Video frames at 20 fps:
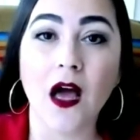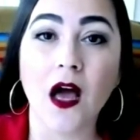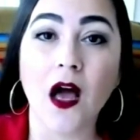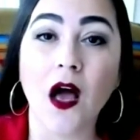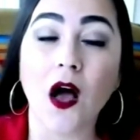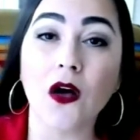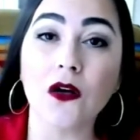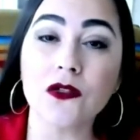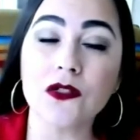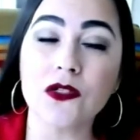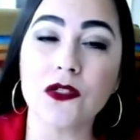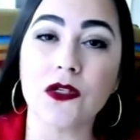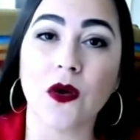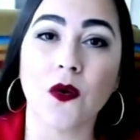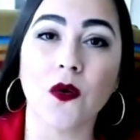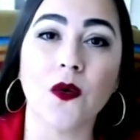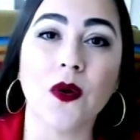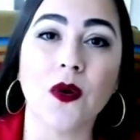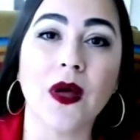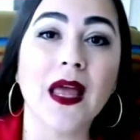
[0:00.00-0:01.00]

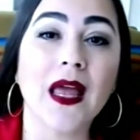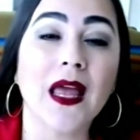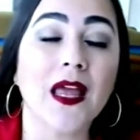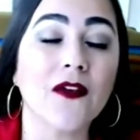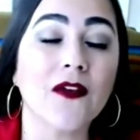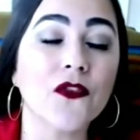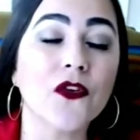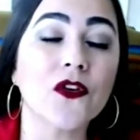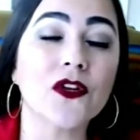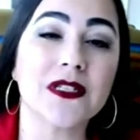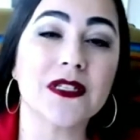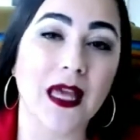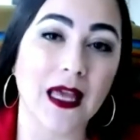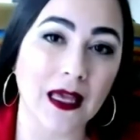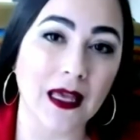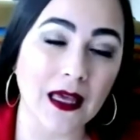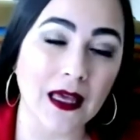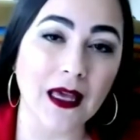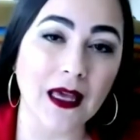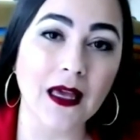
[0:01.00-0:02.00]
Also, if you're
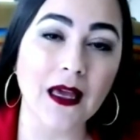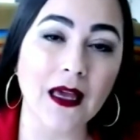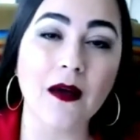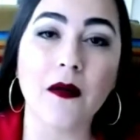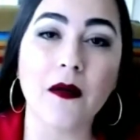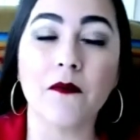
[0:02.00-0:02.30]
taking